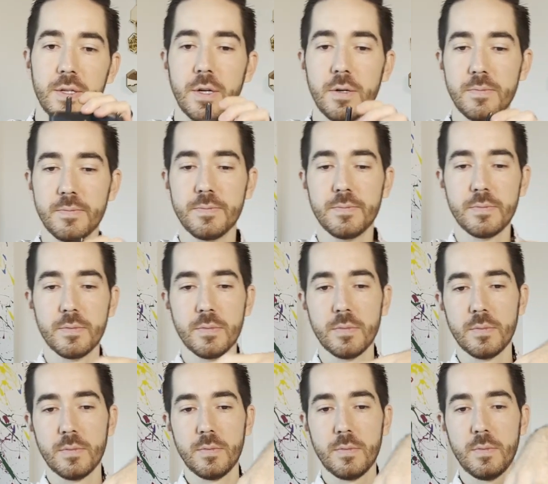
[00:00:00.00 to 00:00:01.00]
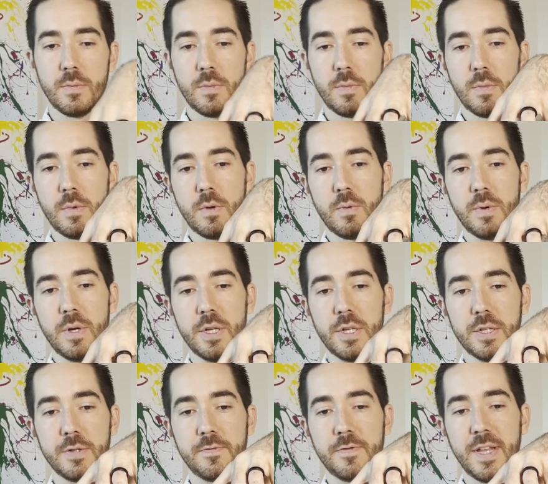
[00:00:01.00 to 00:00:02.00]
so, we
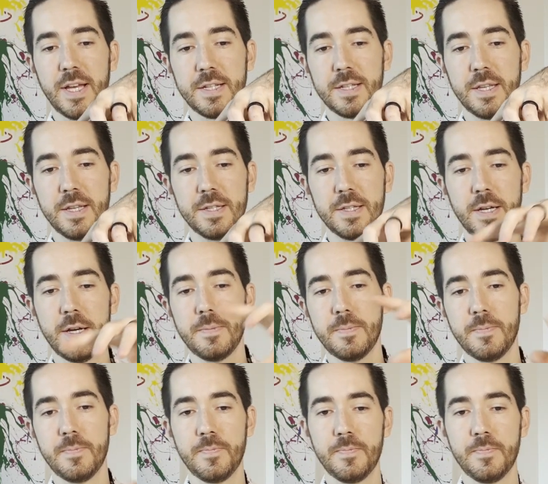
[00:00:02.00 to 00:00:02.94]
just flex this up.